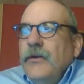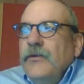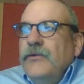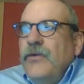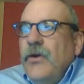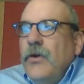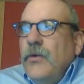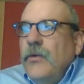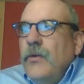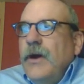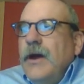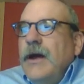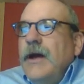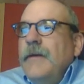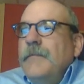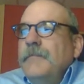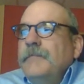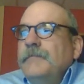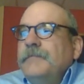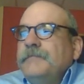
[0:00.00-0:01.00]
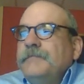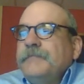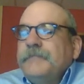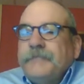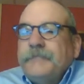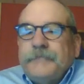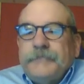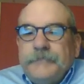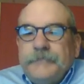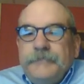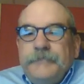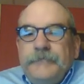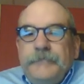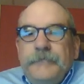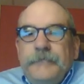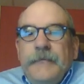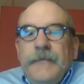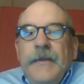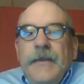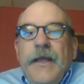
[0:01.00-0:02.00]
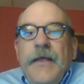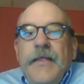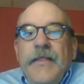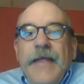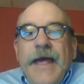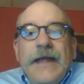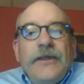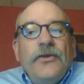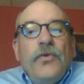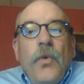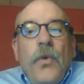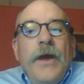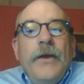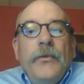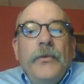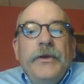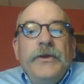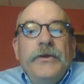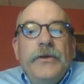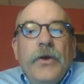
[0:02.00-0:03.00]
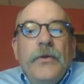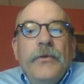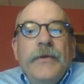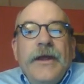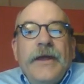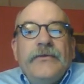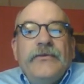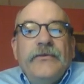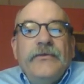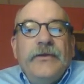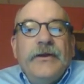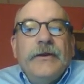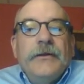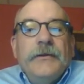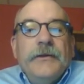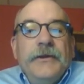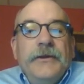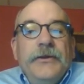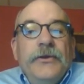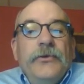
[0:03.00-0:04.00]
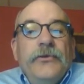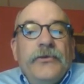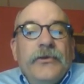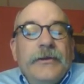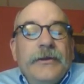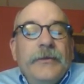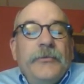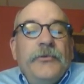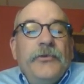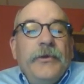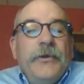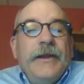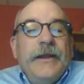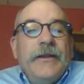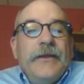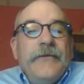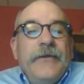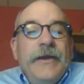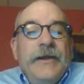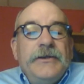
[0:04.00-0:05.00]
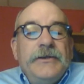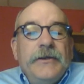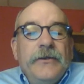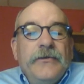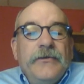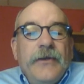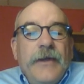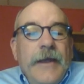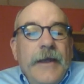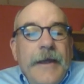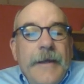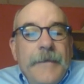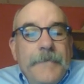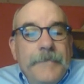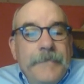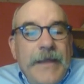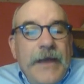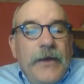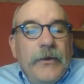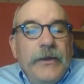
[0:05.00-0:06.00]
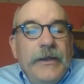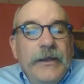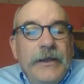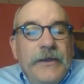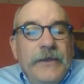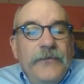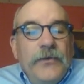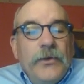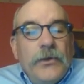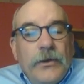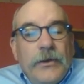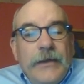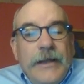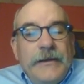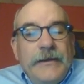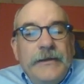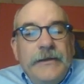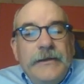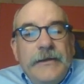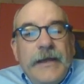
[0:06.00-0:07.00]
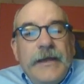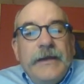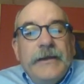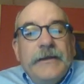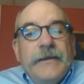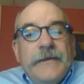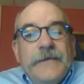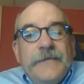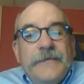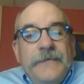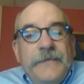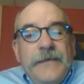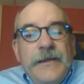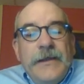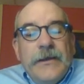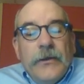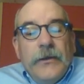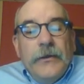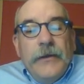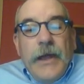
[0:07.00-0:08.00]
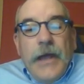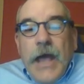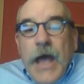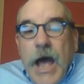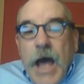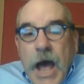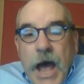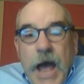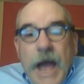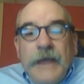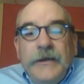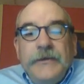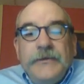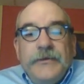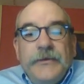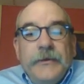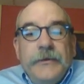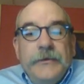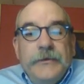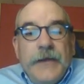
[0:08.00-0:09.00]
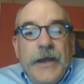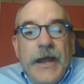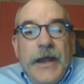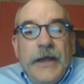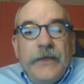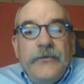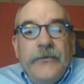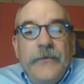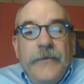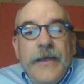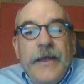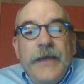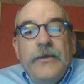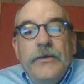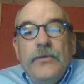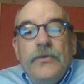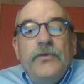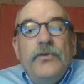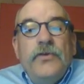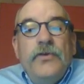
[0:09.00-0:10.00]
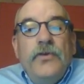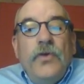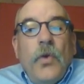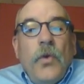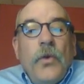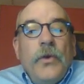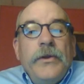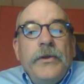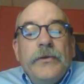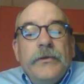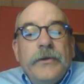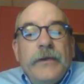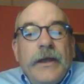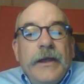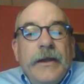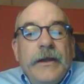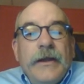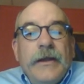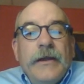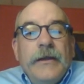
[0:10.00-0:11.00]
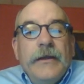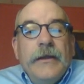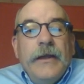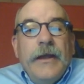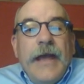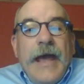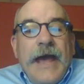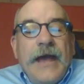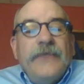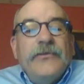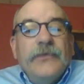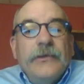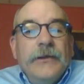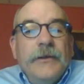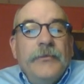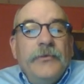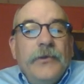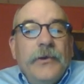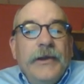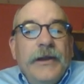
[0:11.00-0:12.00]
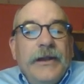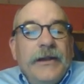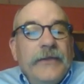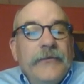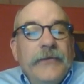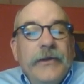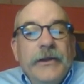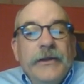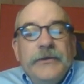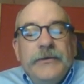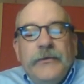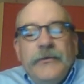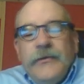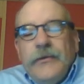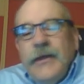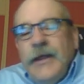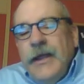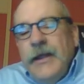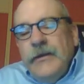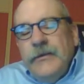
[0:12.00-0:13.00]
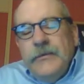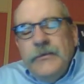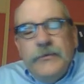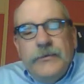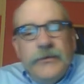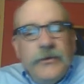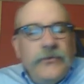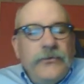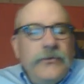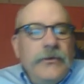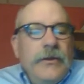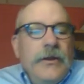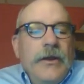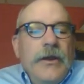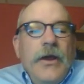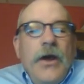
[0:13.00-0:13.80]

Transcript: So um, that's why we don't necessarily use ellipsoid elevations. Now, if you're collecting data in the field, I'd suggest that you store your data as ellipsoid elevations and just